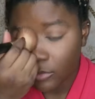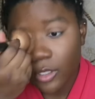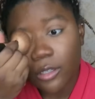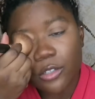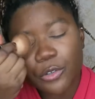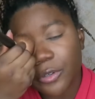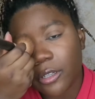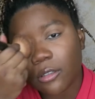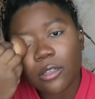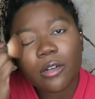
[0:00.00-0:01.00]
And do it
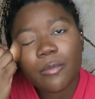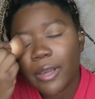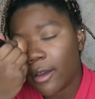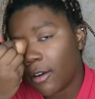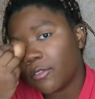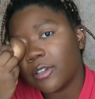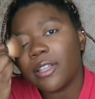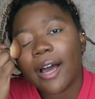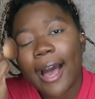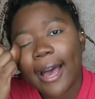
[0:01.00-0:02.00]
a little bit over
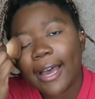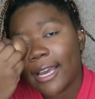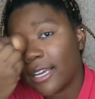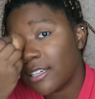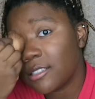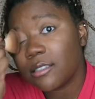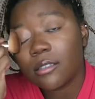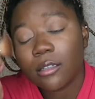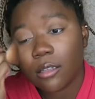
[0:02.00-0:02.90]
the eyes.